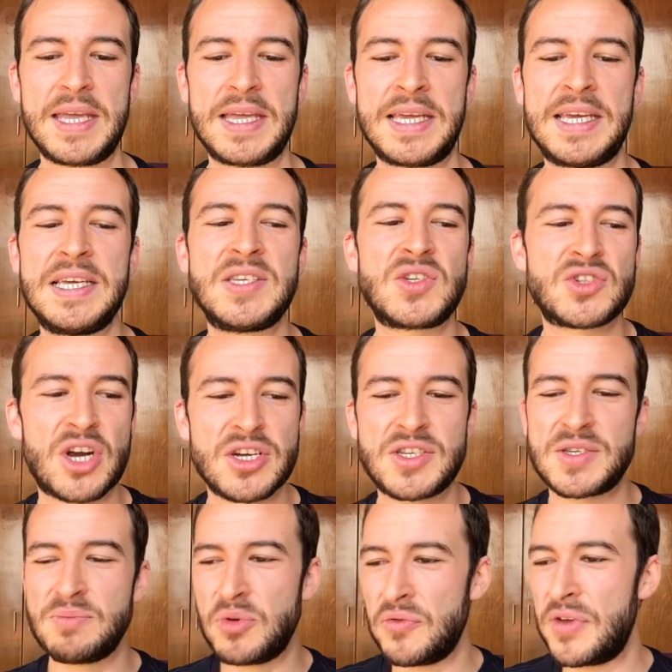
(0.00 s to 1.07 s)
he
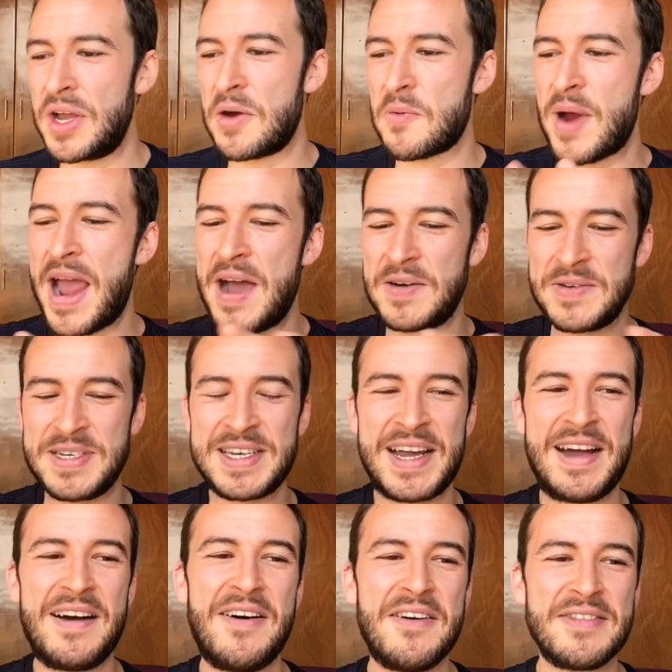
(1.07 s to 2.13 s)
starts moving around
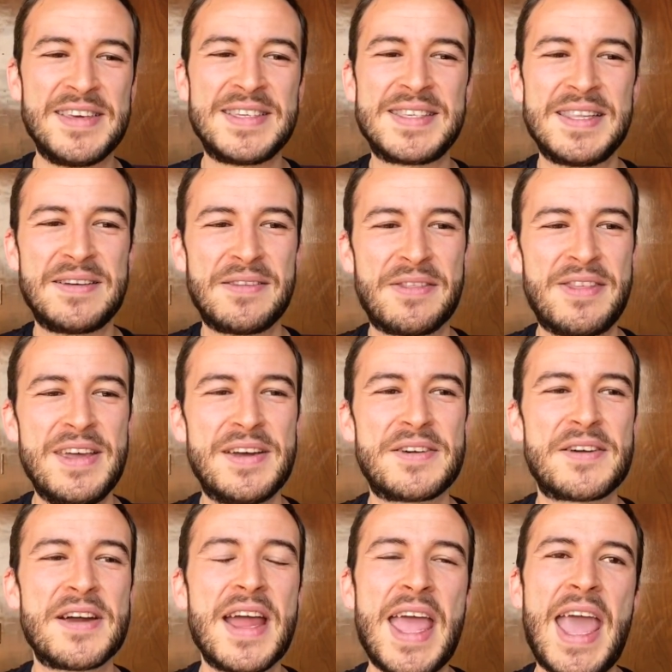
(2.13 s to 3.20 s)
on this little
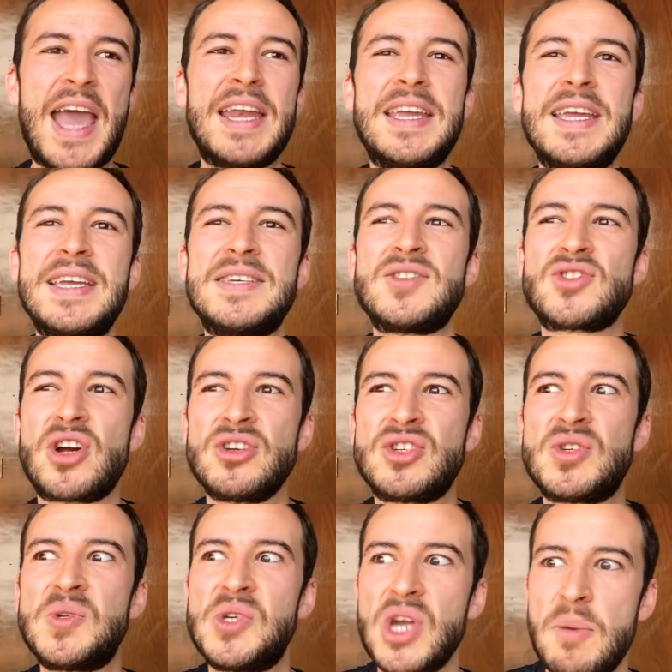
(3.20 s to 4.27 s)
theater, and he
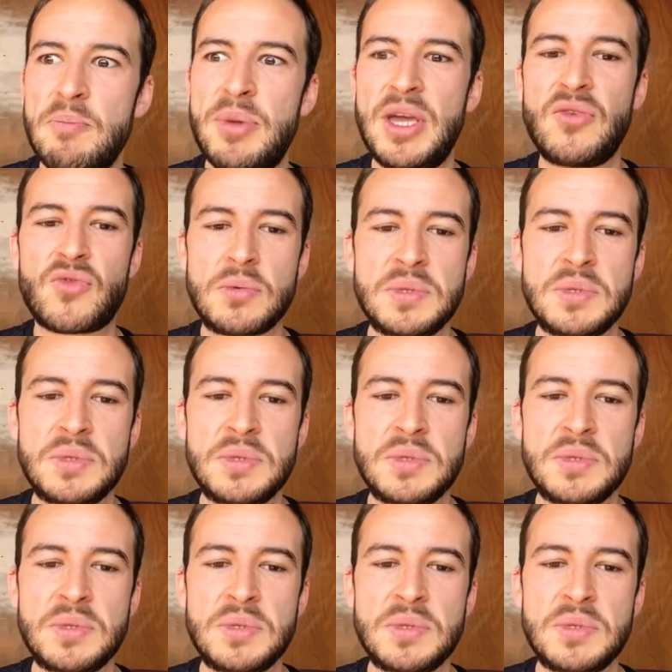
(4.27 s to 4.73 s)
starts jumping from